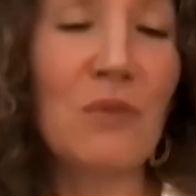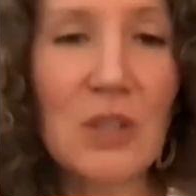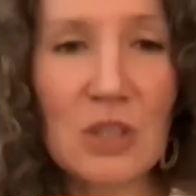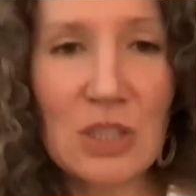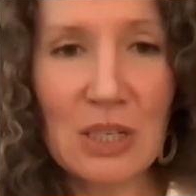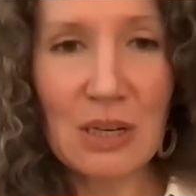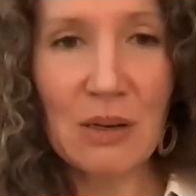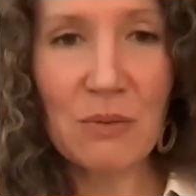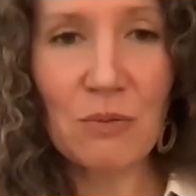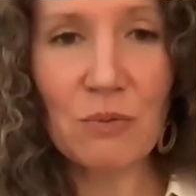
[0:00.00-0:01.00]
version
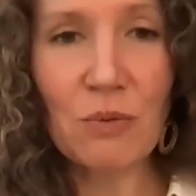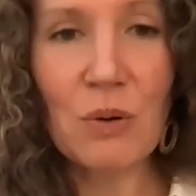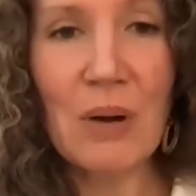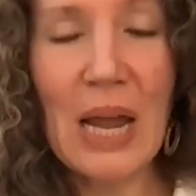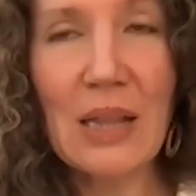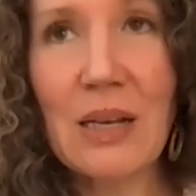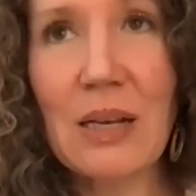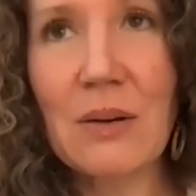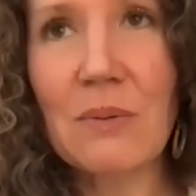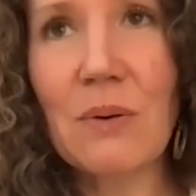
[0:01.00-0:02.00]
of
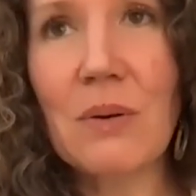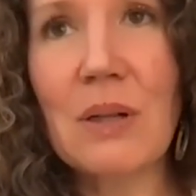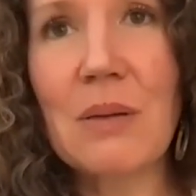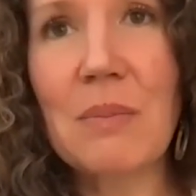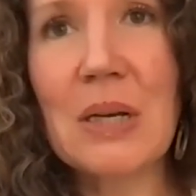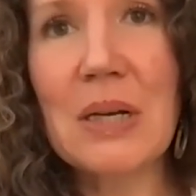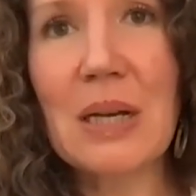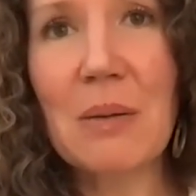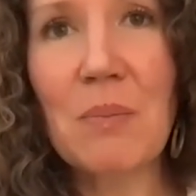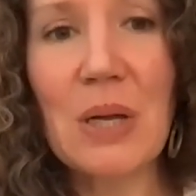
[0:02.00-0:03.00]
rurality or rural
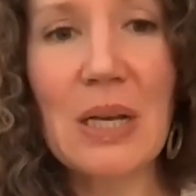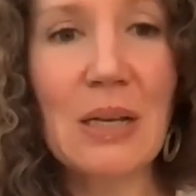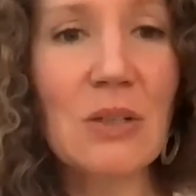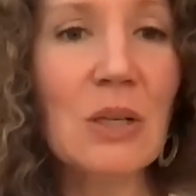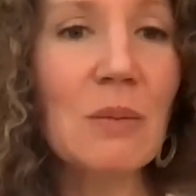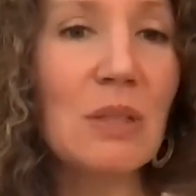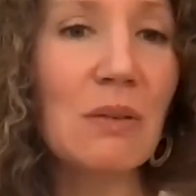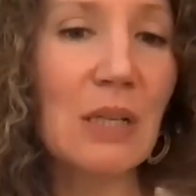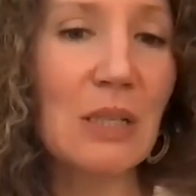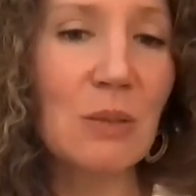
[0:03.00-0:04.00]
America, but in terms of
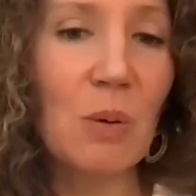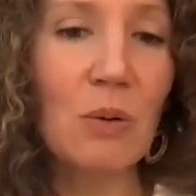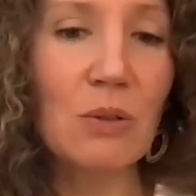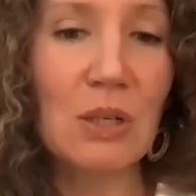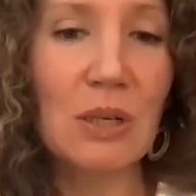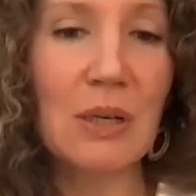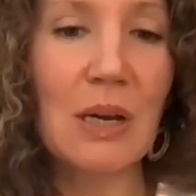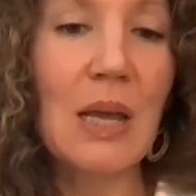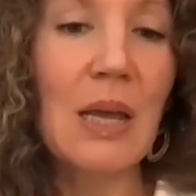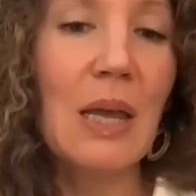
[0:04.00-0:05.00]

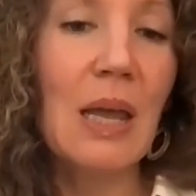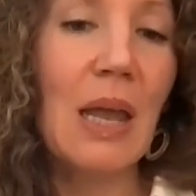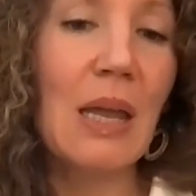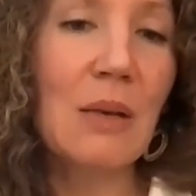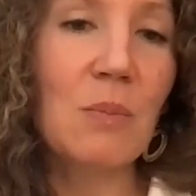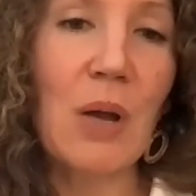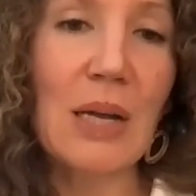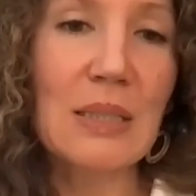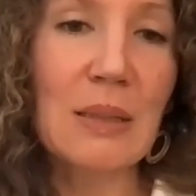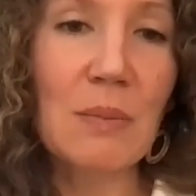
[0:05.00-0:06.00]
exposure and
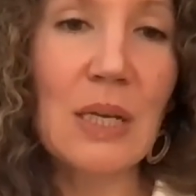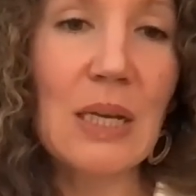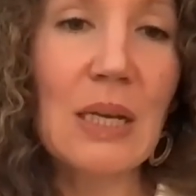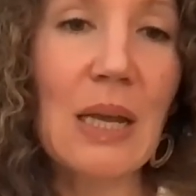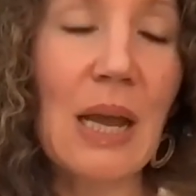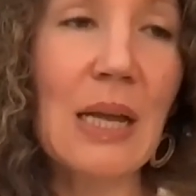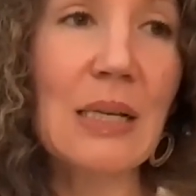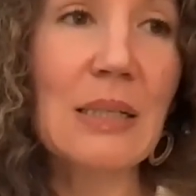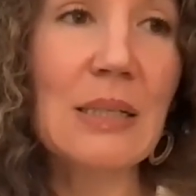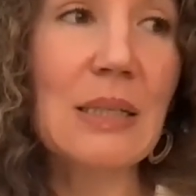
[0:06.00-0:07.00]
proximity
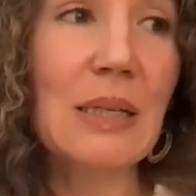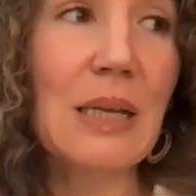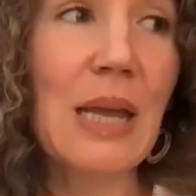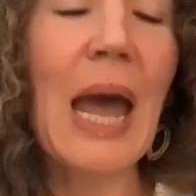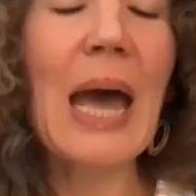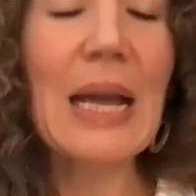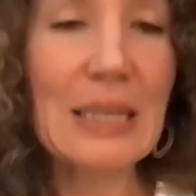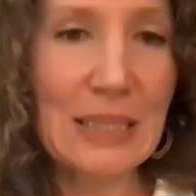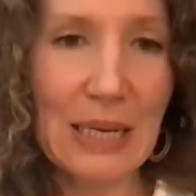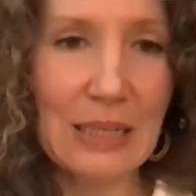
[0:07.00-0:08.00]
and
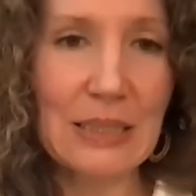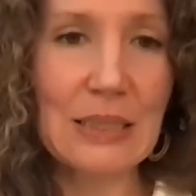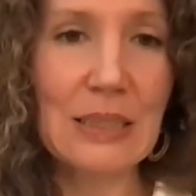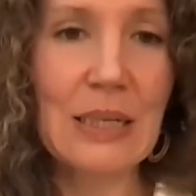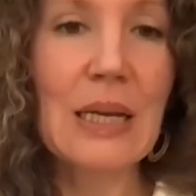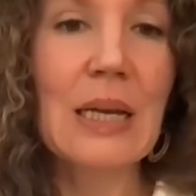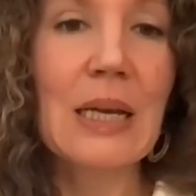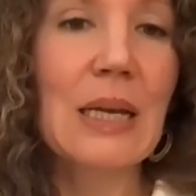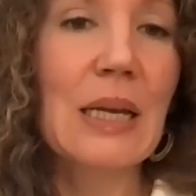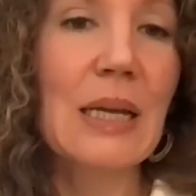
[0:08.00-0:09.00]
access,
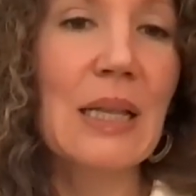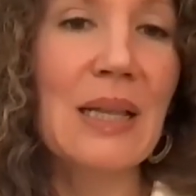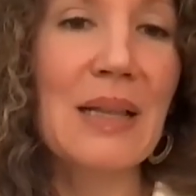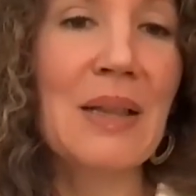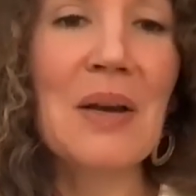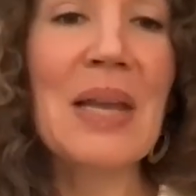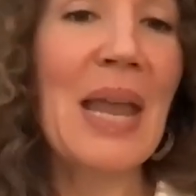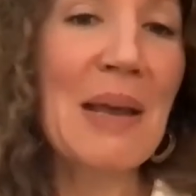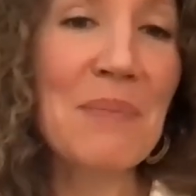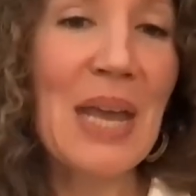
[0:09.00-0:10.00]
there
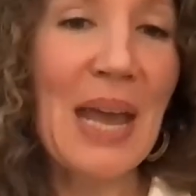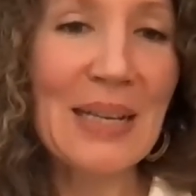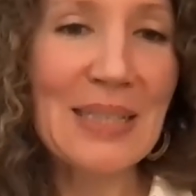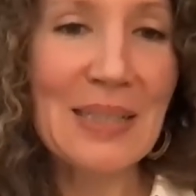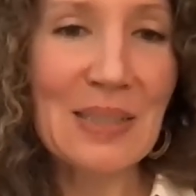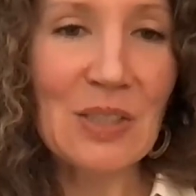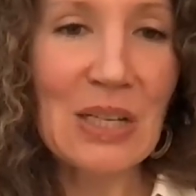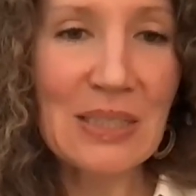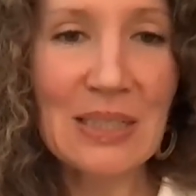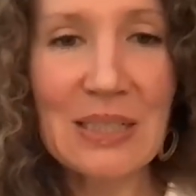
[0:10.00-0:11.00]
can't be access to
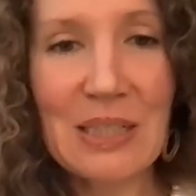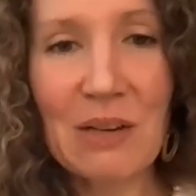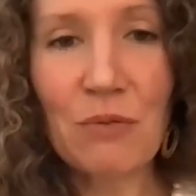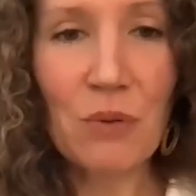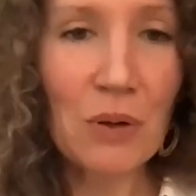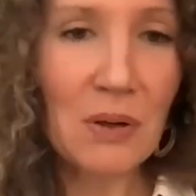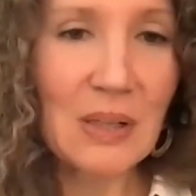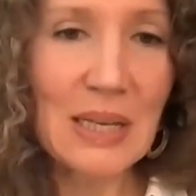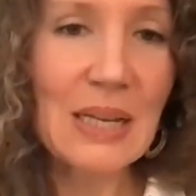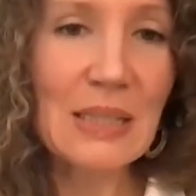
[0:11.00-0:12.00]
justice if
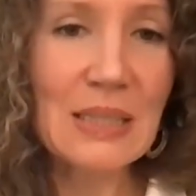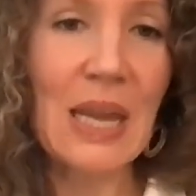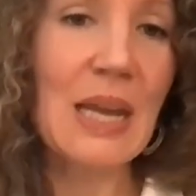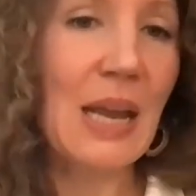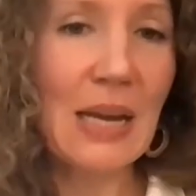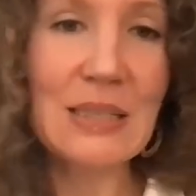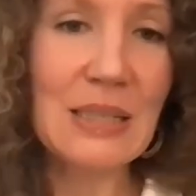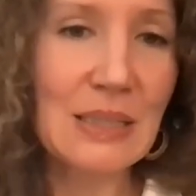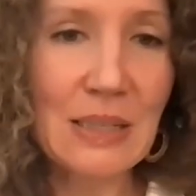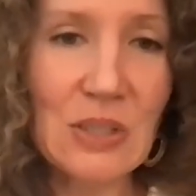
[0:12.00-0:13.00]
rural kids can't
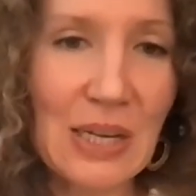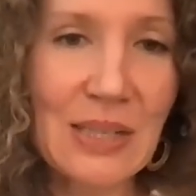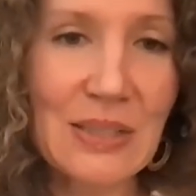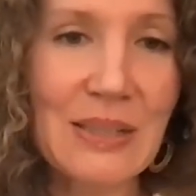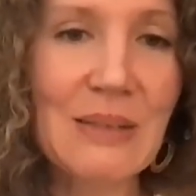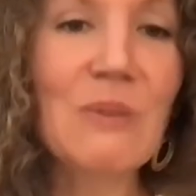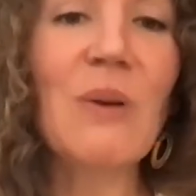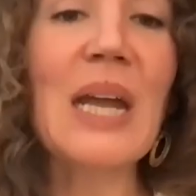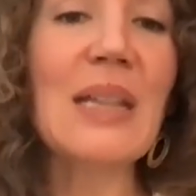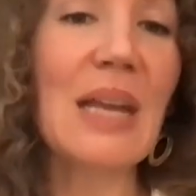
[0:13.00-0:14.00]
access education,
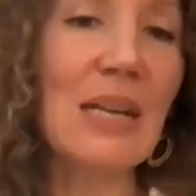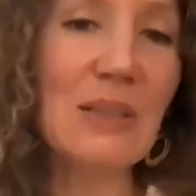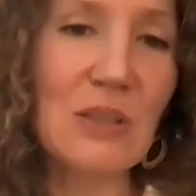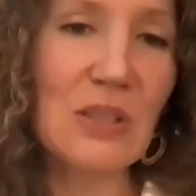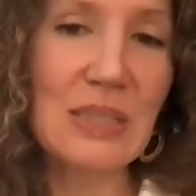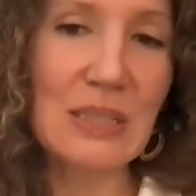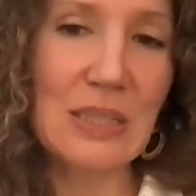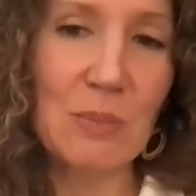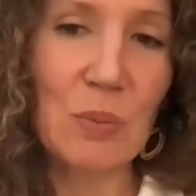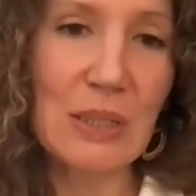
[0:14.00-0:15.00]
right? Like it's just as
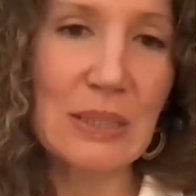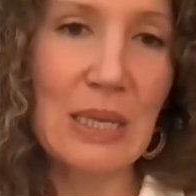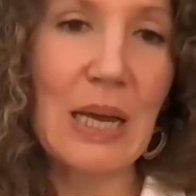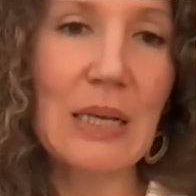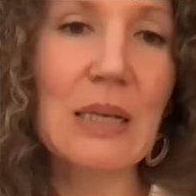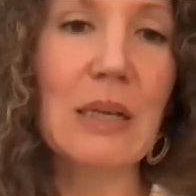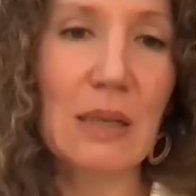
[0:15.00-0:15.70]
simple as that.